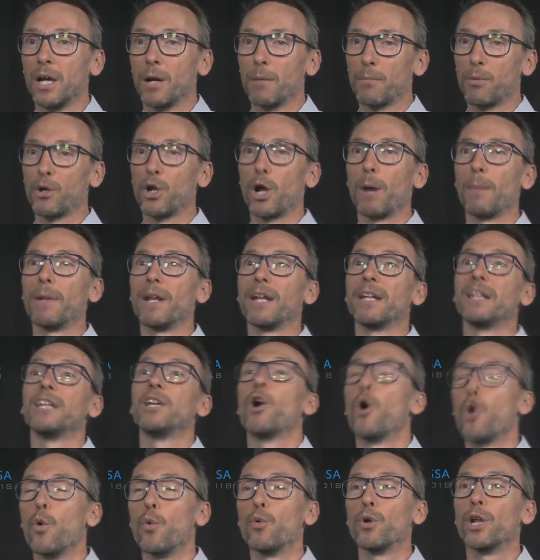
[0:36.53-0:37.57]
predominantly
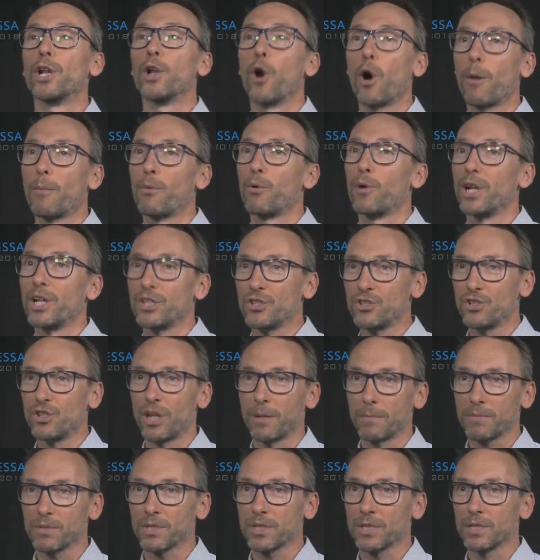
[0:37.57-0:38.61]
own and operate
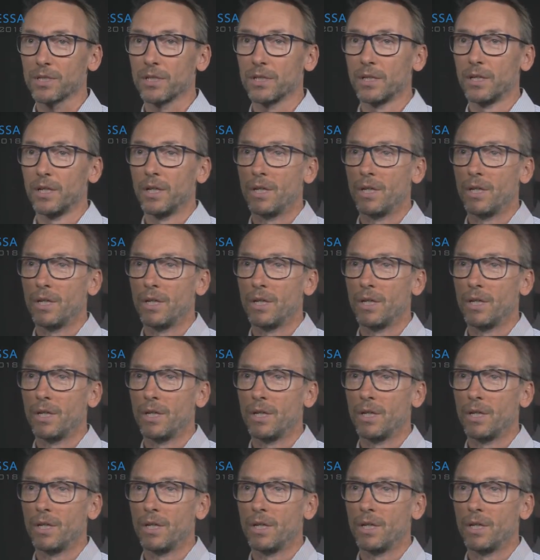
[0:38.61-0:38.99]
ships.